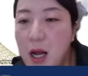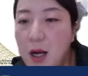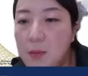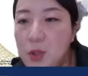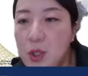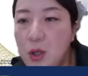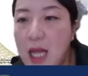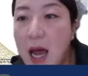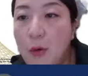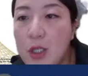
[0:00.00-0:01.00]
So
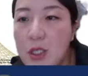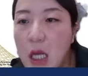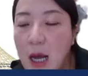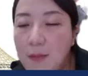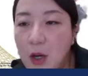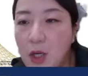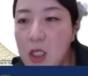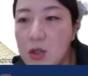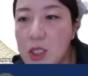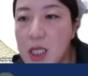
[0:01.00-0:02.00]
that was very
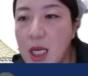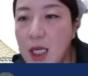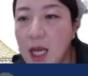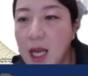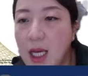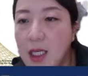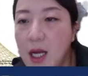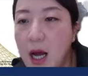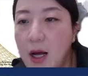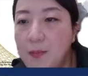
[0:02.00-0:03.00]
interesting
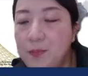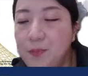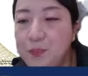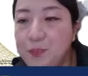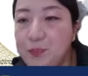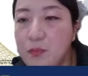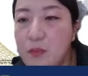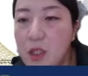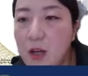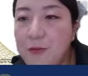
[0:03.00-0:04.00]
in
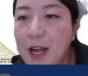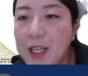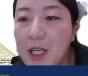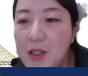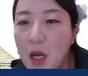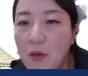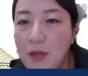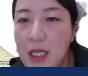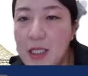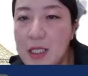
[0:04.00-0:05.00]
findings of
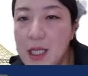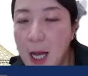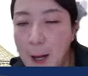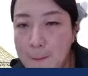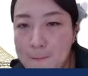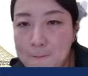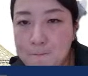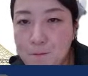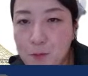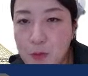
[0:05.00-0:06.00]
this,
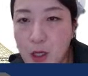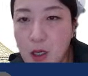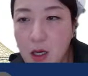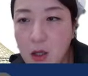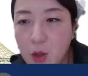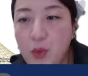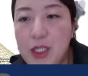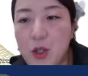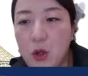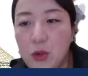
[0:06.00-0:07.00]
the
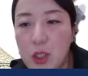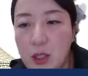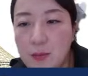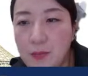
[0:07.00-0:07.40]
result.